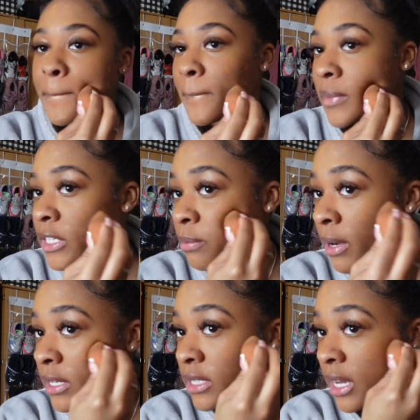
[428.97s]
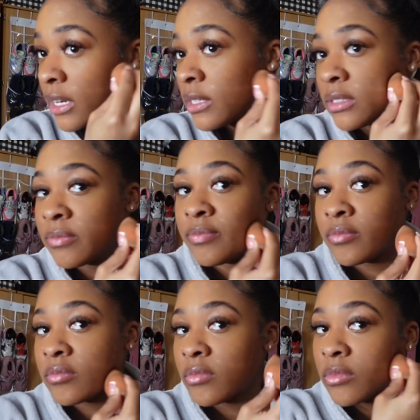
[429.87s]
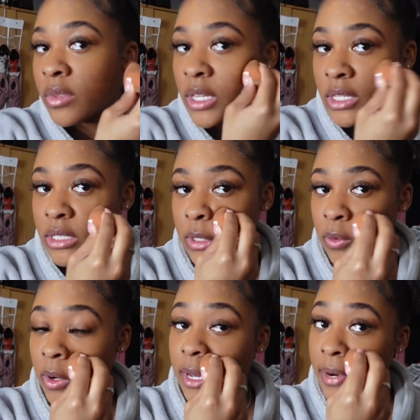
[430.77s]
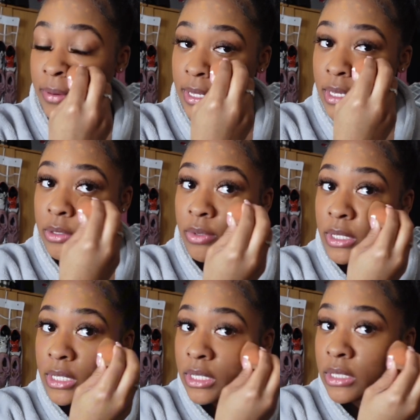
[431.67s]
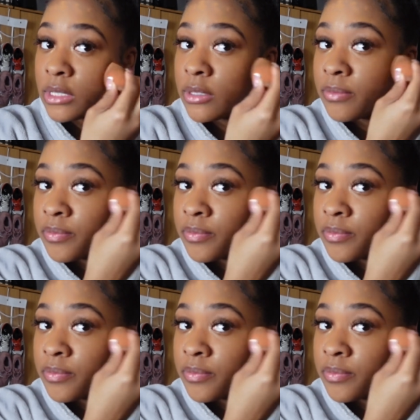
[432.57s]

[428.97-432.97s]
this part is kind of easy. Well, everything is really easy.